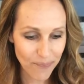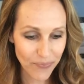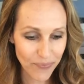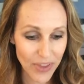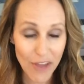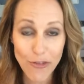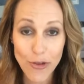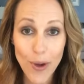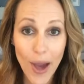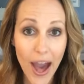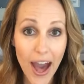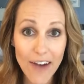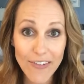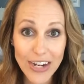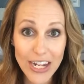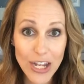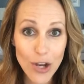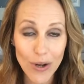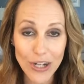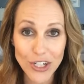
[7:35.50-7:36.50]
if you have
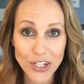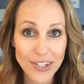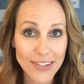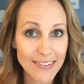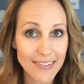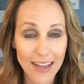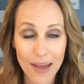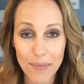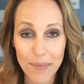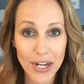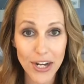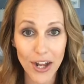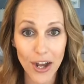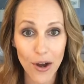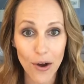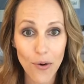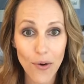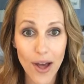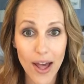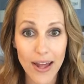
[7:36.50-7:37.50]
any questions, let me
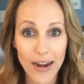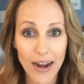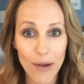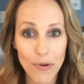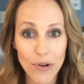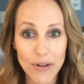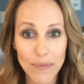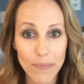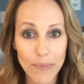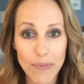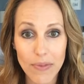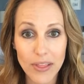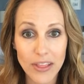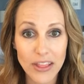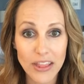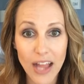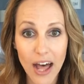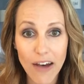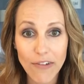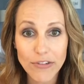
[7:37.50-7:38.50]
know, and I would
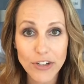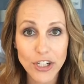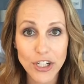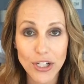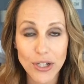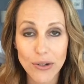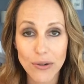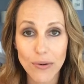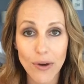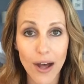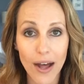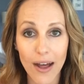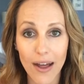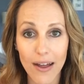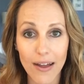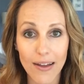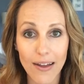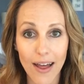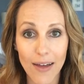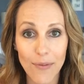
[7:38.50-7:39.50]
love to
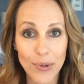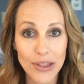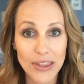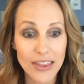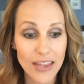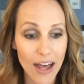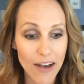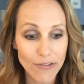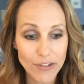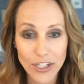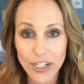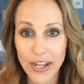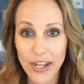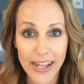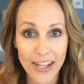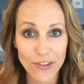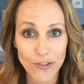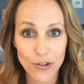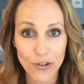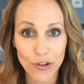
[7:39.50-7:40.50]

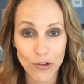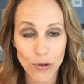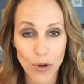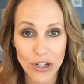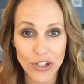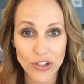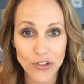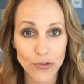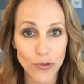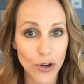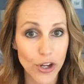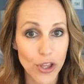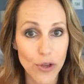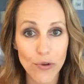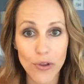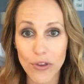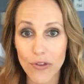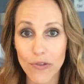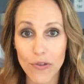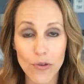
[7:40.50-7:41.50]
answer those questions for
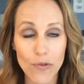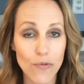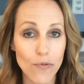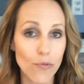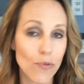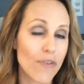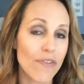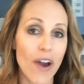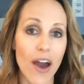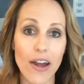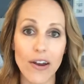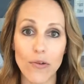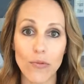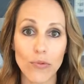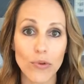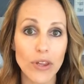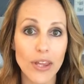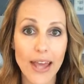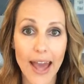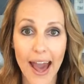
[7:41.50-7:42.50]
you. We've had a
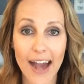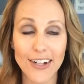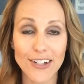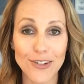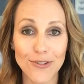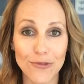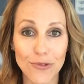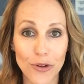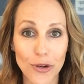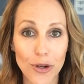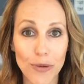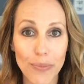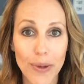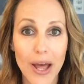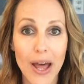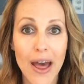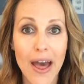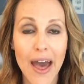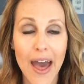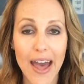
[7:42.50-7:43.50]
really active group,
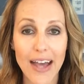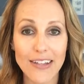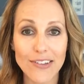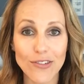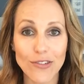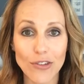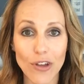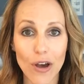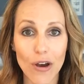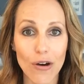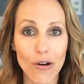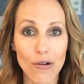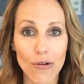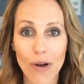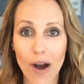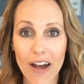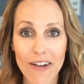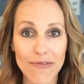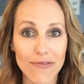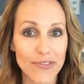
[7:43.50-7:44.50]
and so
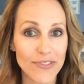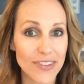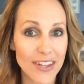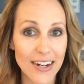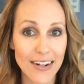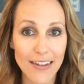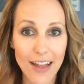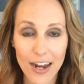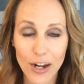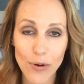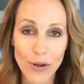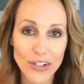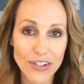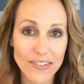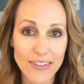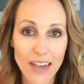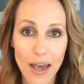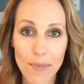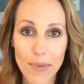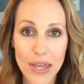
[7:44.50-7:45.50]
I've seen a lot of
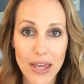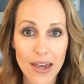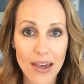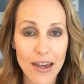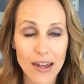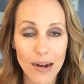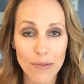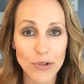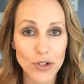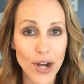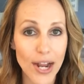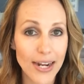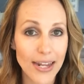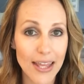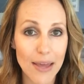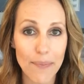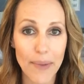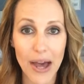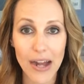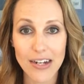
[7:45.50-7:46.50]
questions coming in. I'm trying to
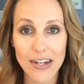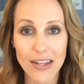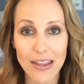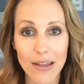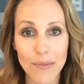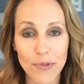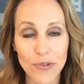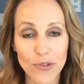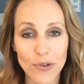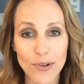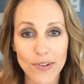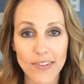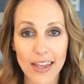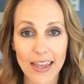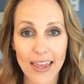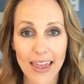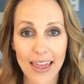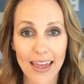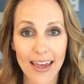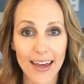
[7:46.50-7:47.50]
get back to them as soon as I
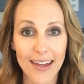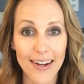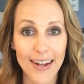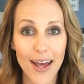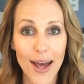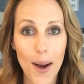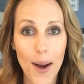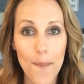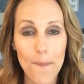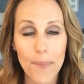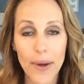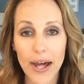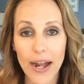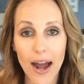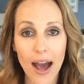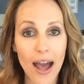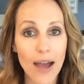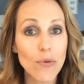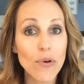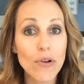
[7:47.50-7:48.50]
can, but
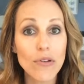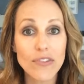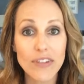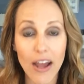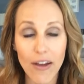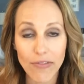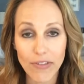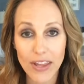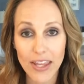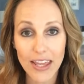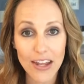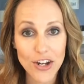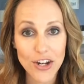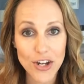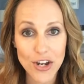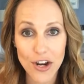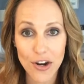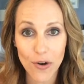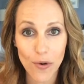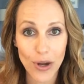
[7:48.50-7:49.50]
I will definitely get
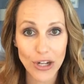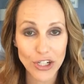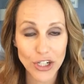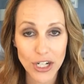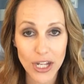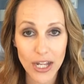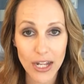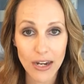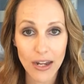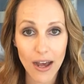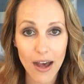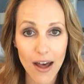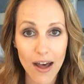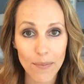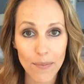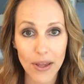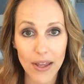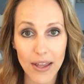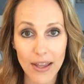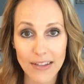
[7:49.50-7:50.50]
to your question.
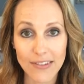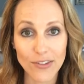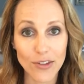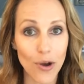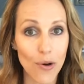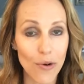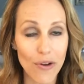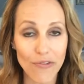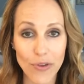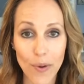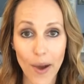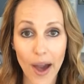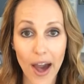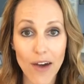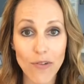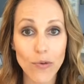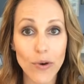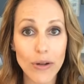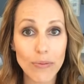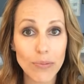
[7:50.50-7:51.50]
And so if you
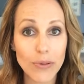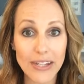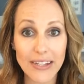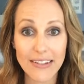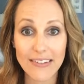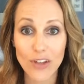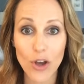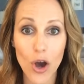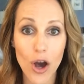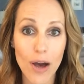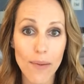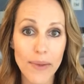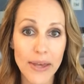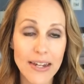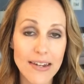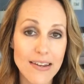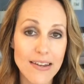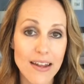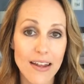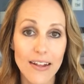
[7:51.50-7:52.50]
have one, please
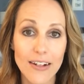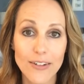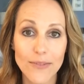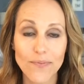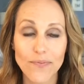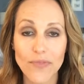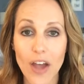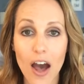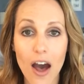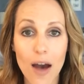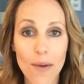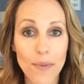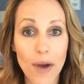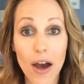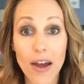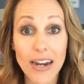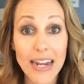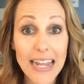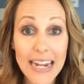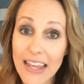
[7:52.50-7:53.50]
comment
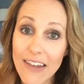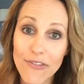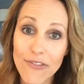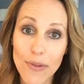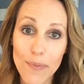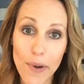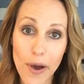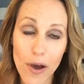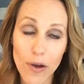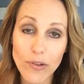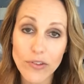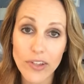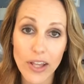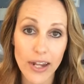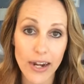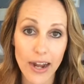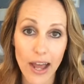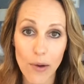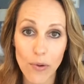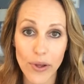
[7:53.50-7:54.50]
on any of the posts,
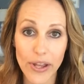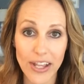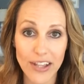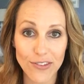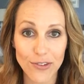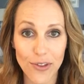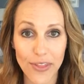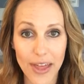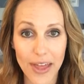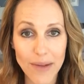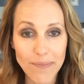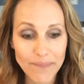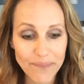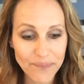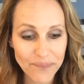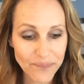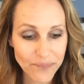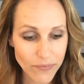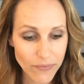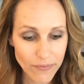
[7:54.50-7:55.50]
and I will answer them.
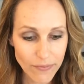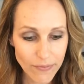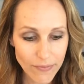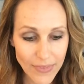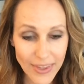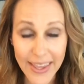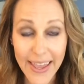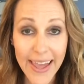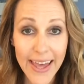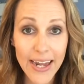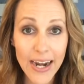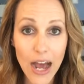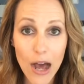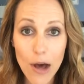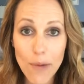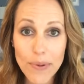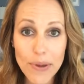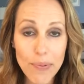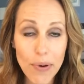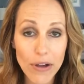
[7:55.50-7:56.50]
And
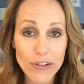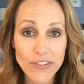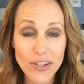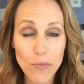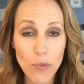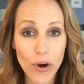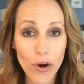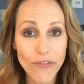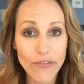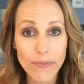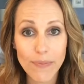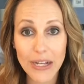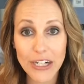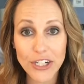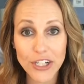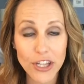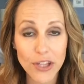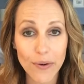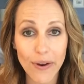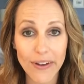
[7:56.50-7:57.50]
I'll be posting more
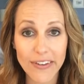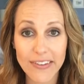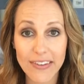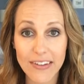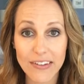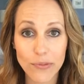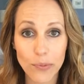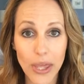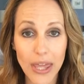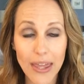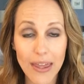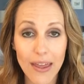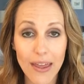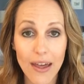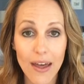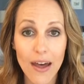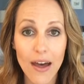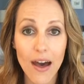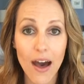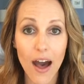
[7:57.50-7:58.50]
information the rest of this week
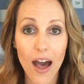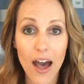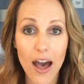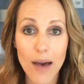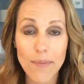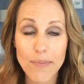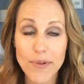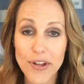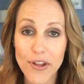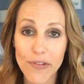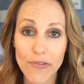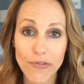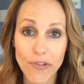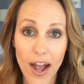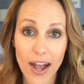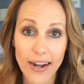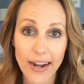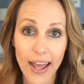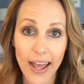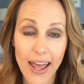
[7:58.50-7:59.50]
up till
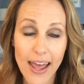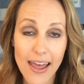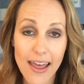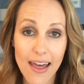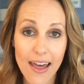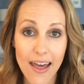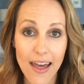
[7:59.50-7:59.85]
Friday.